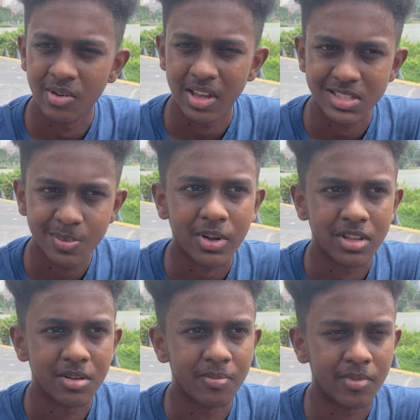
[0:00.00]
spot
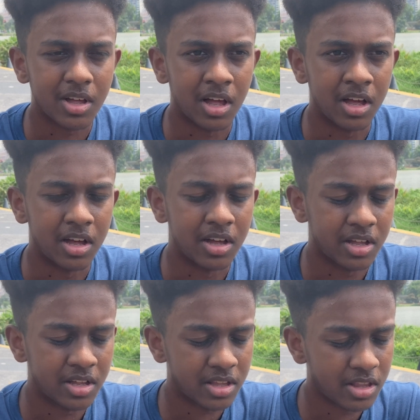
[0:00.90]
the
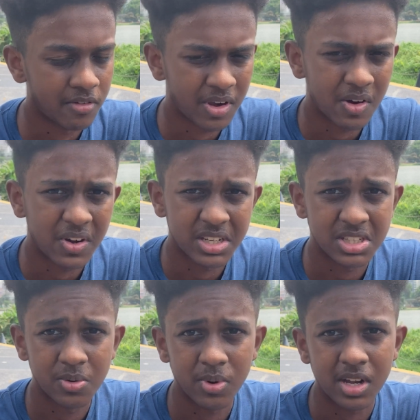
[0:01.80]

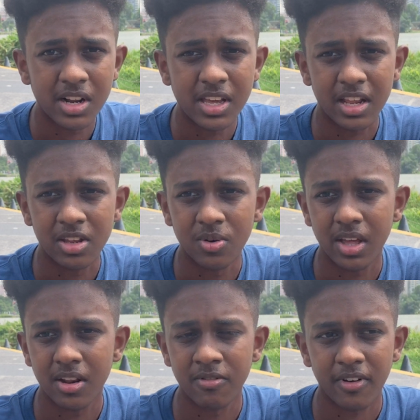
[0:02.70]
variation quickly, and you
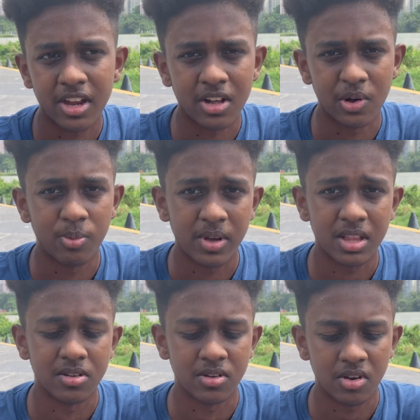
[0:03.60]
can find out a way
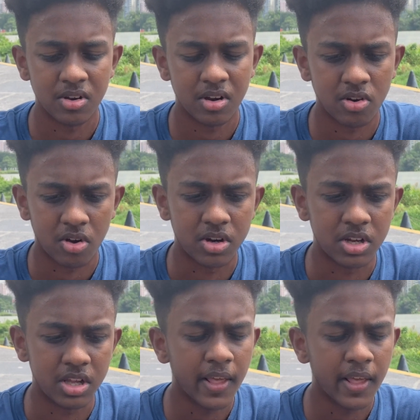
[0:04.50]
to corner it.